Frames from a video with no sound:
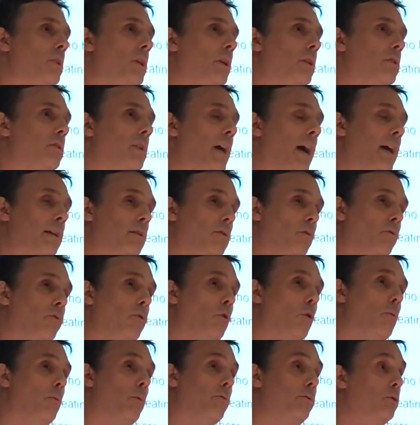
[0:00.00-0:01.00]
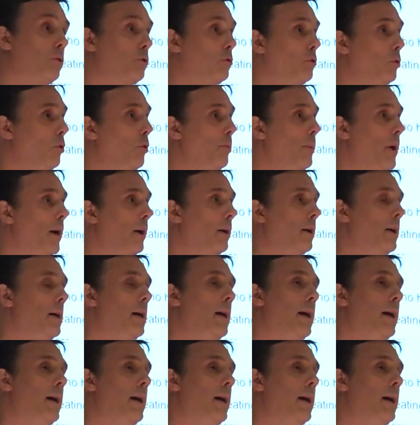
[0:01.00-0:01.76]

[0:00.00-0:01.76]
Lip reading: this as a form of trauma,